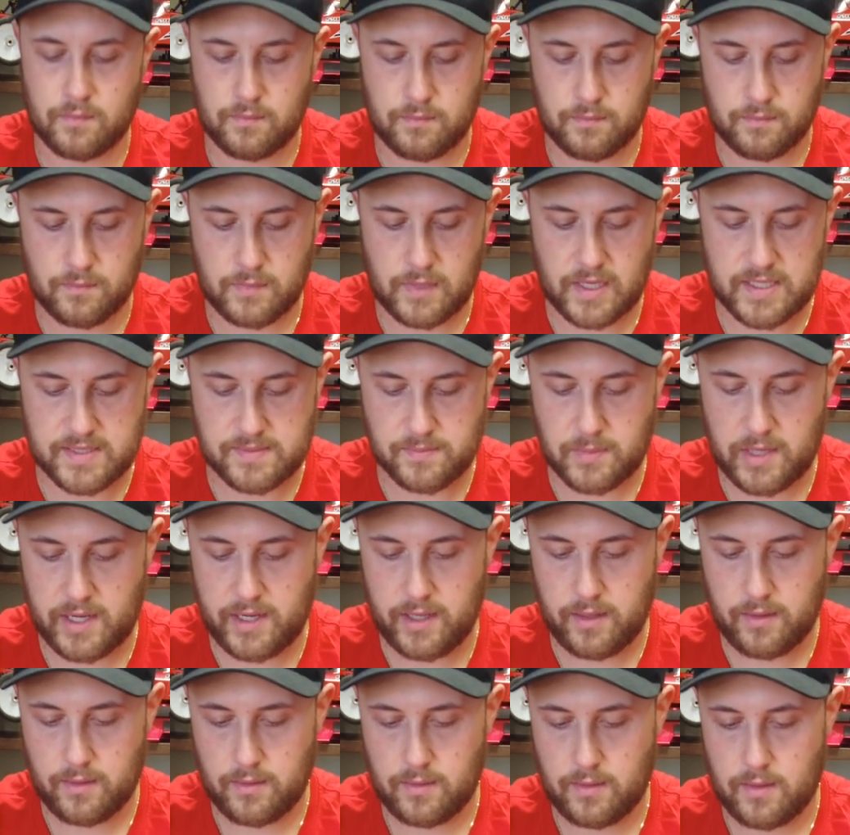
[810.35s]
less
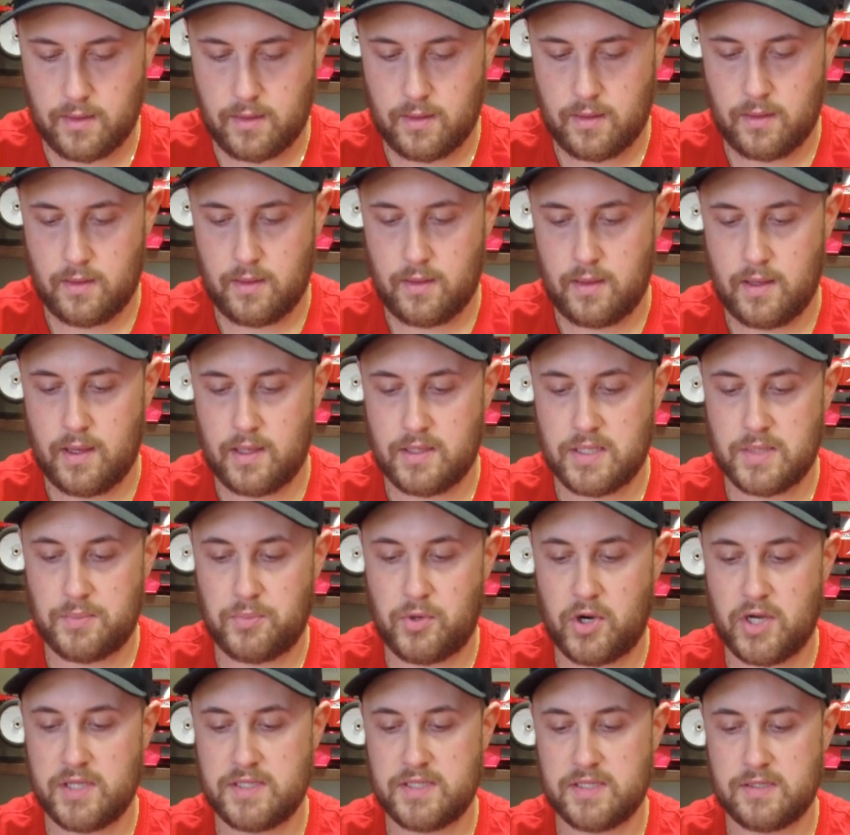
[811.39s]
money, and the
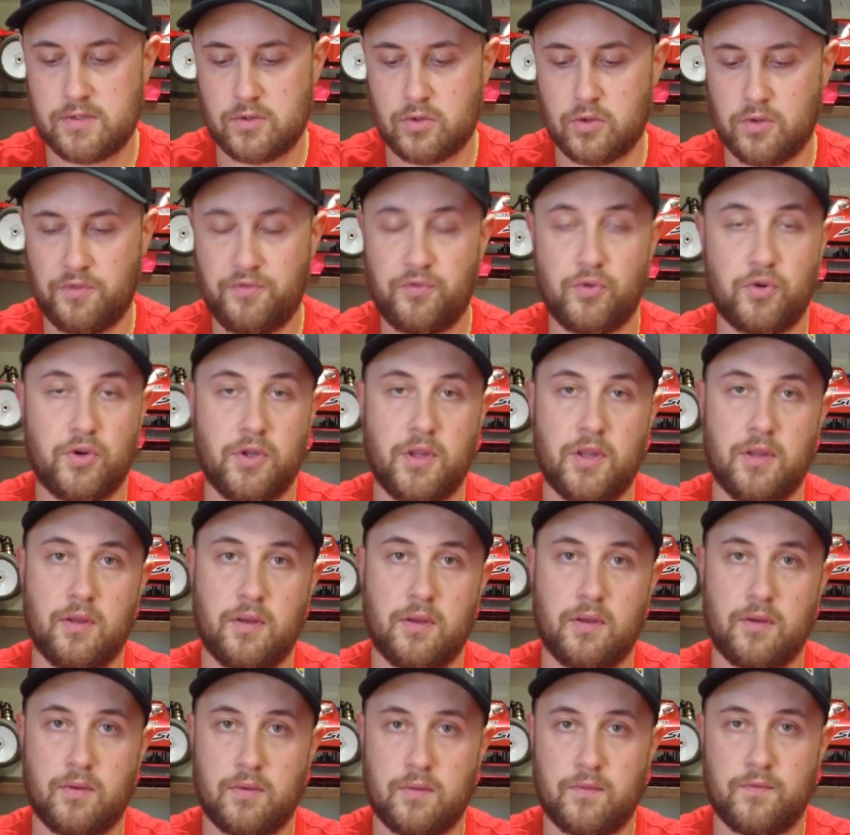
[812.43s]
price is good for the
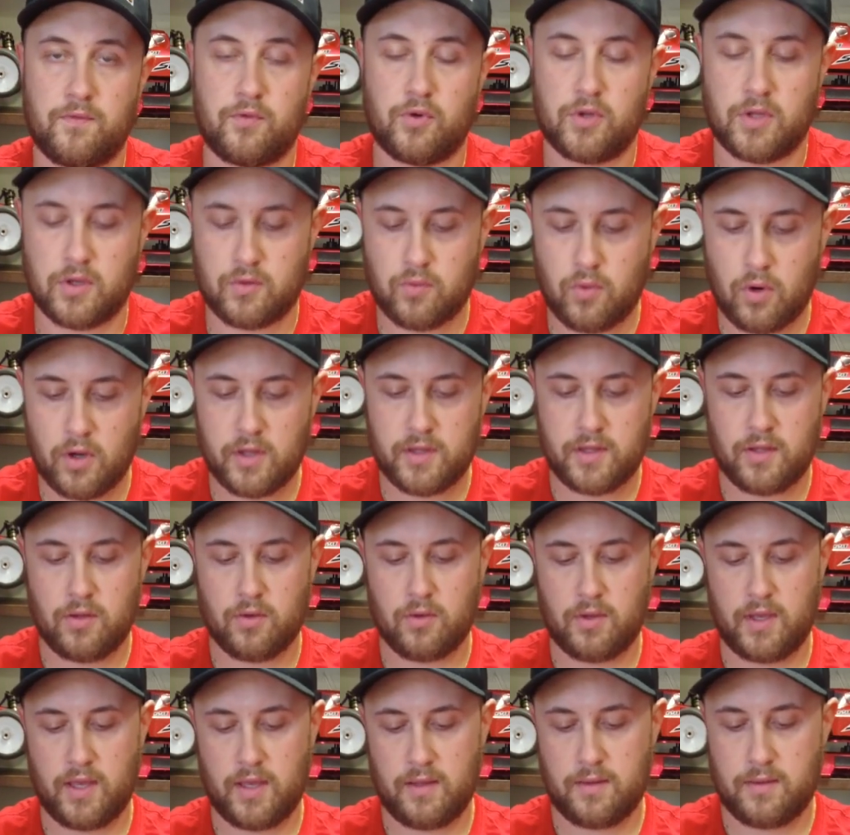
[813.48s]
quality you
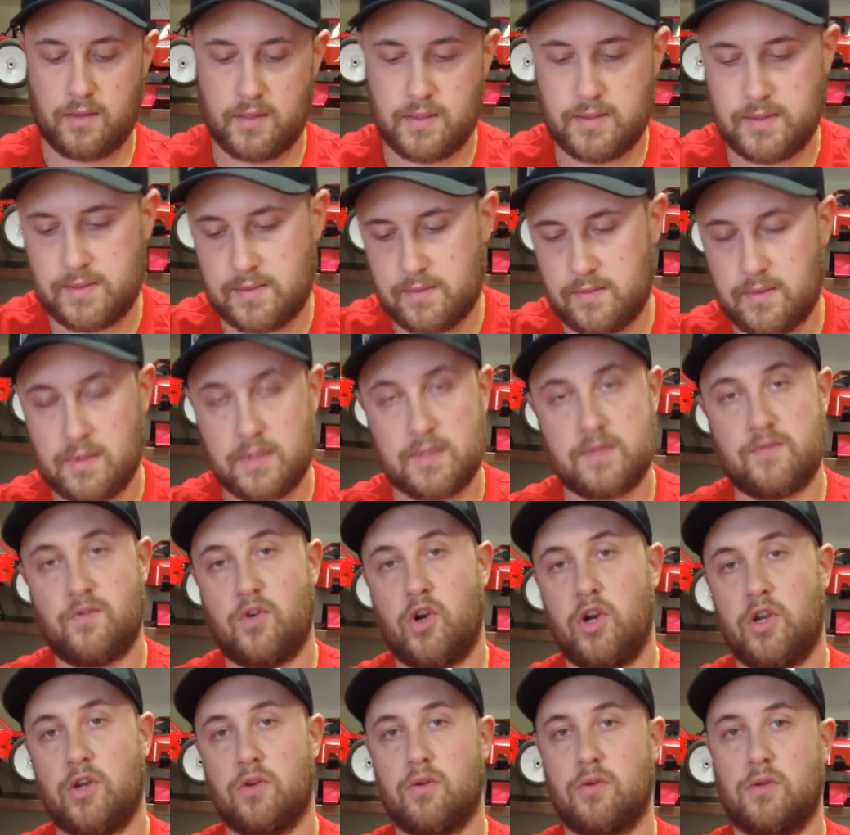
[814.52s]
get. It's
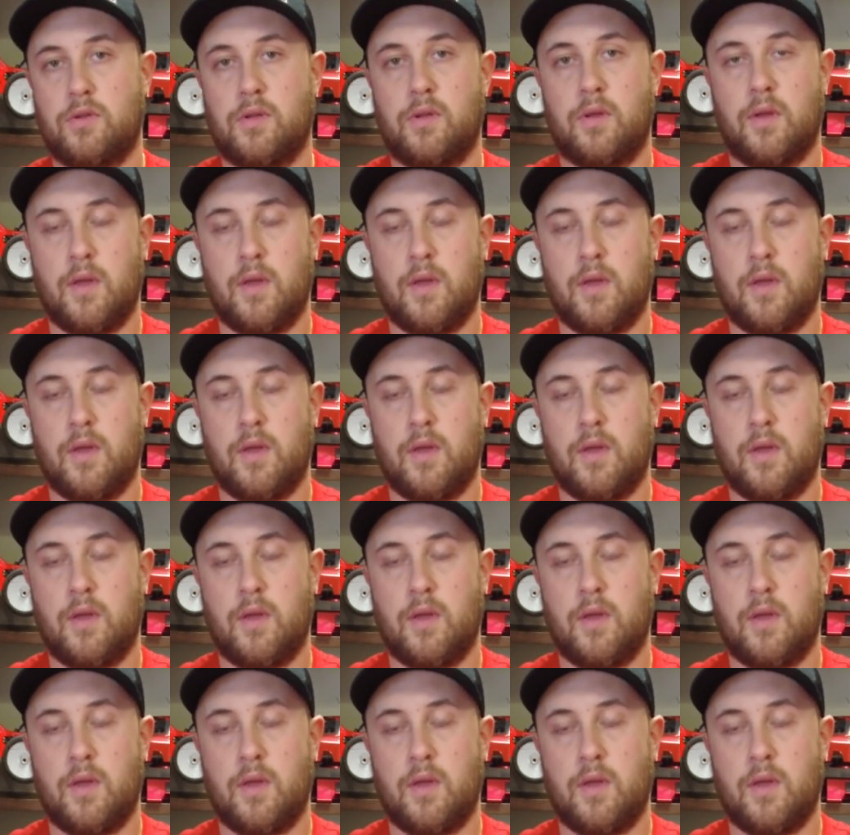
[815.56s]
very good.